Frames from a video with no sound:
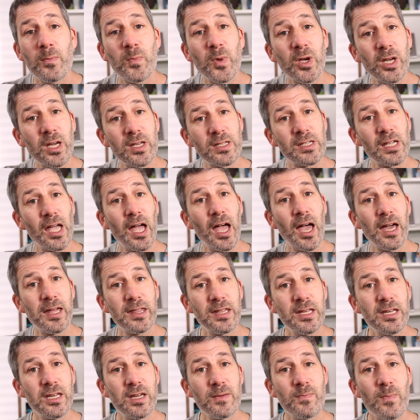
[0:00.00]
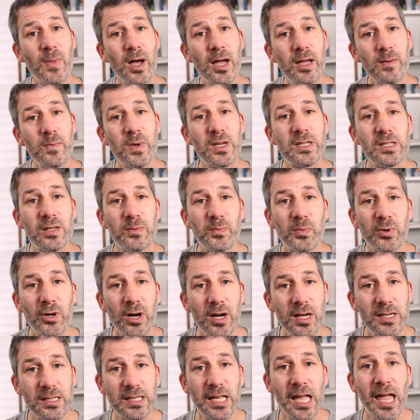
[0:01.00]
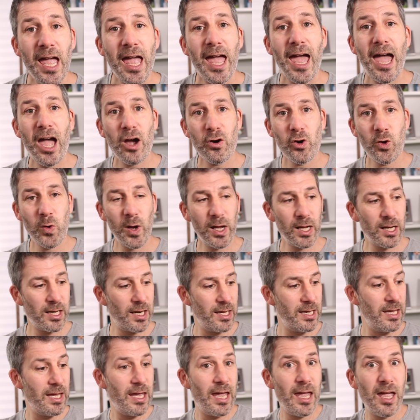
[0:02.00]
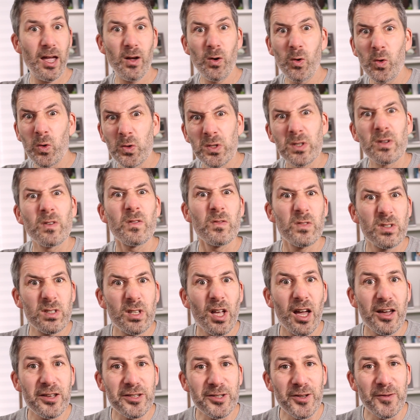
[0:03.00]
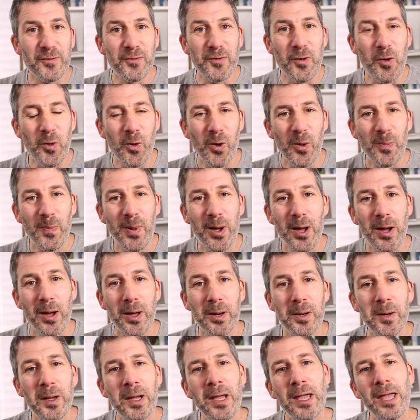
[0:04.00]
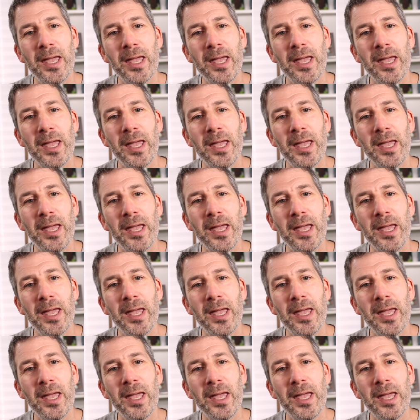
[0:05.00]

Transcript: Because I think you might be surprised how quickly it all sort of starts to fall apart.